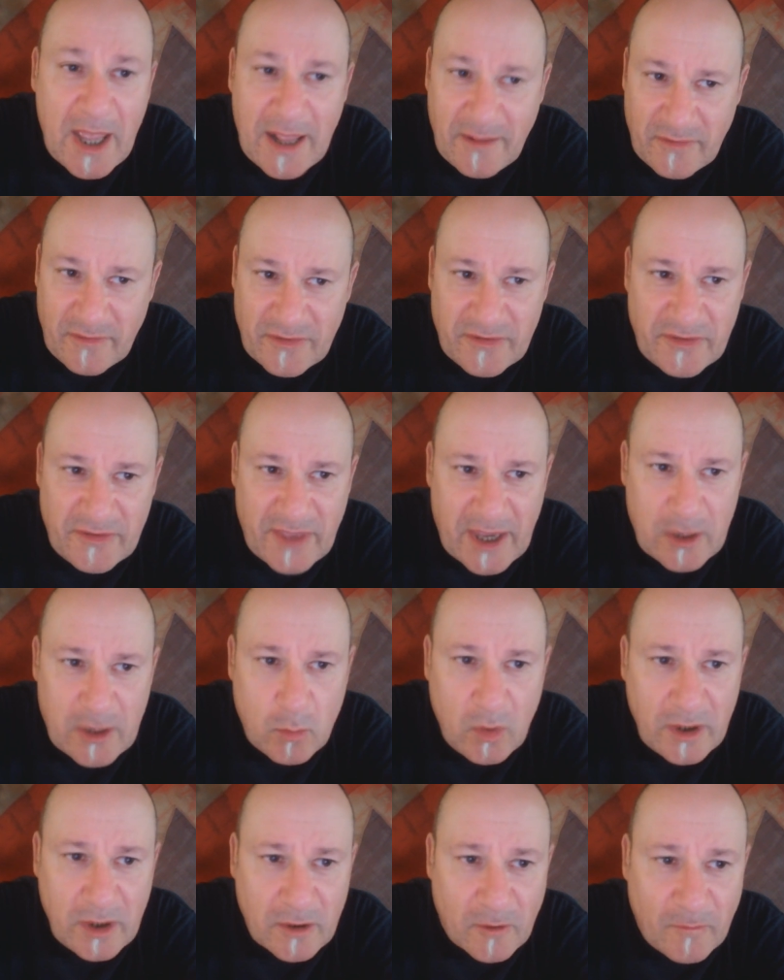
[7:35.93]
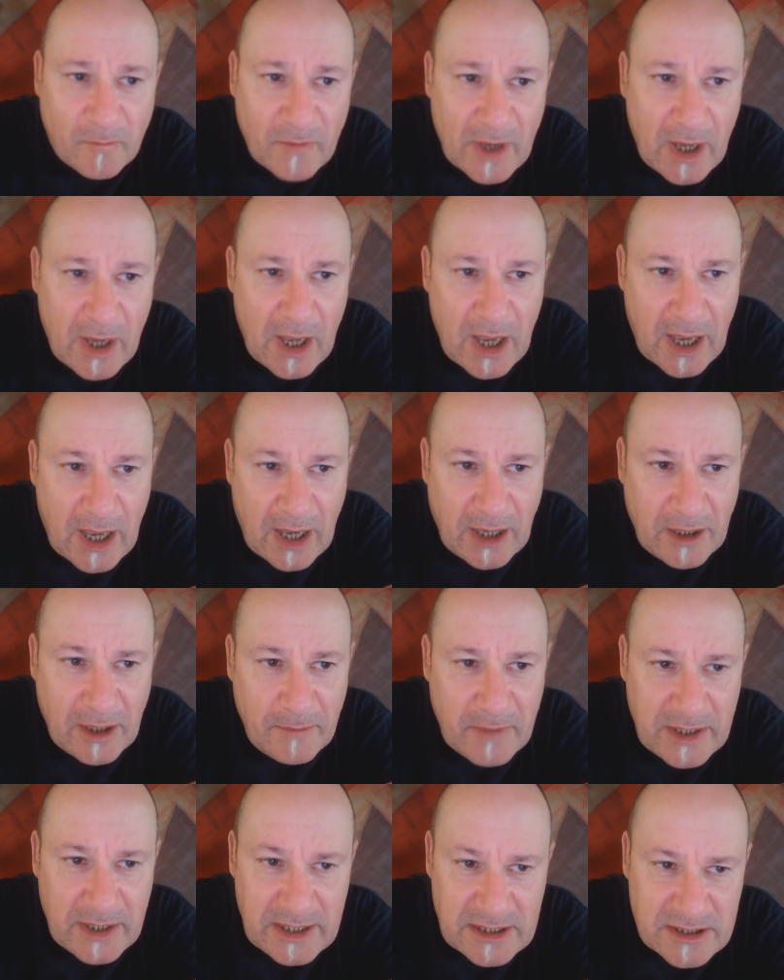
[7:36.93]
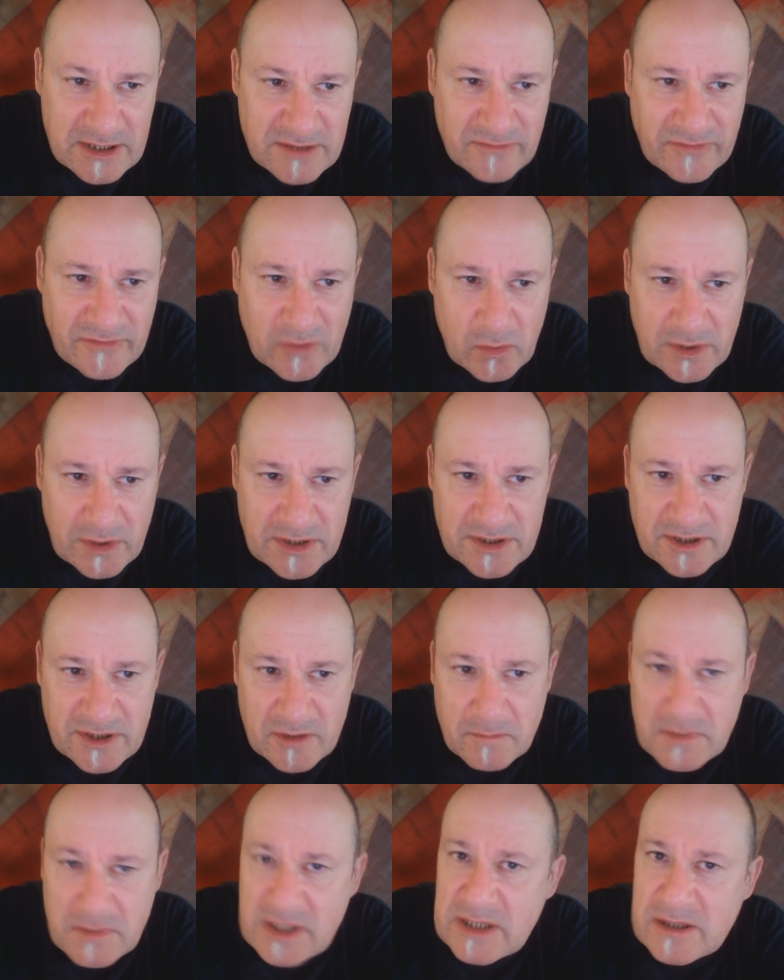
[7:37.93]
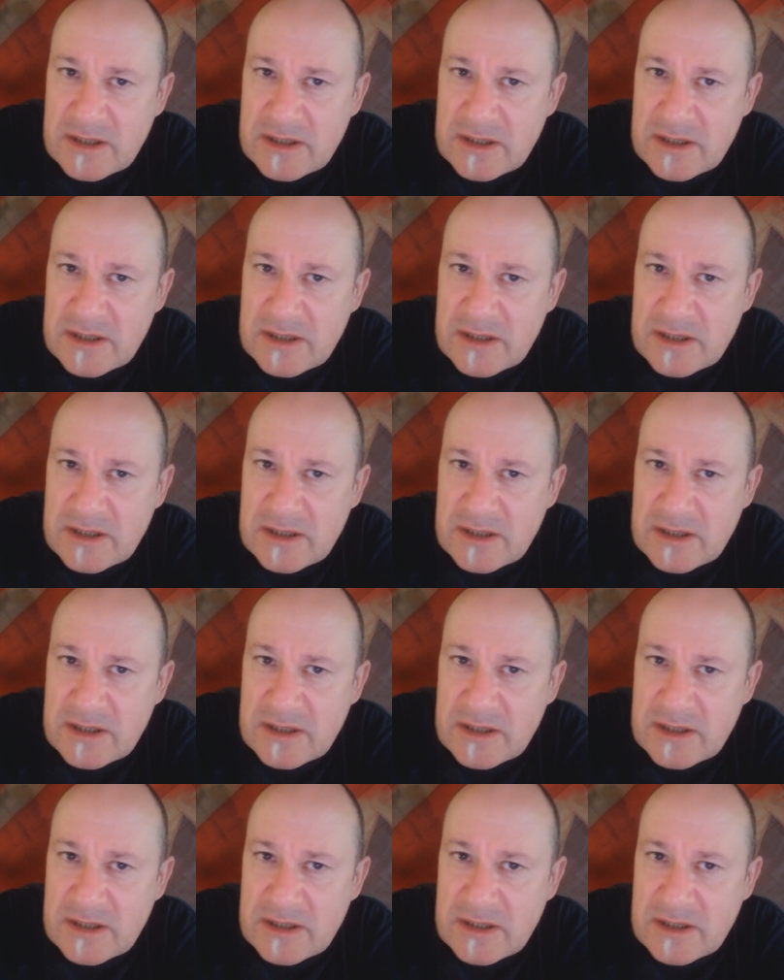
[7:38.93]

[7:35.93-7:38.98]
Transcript: They will. Um, he doesn't fall into the me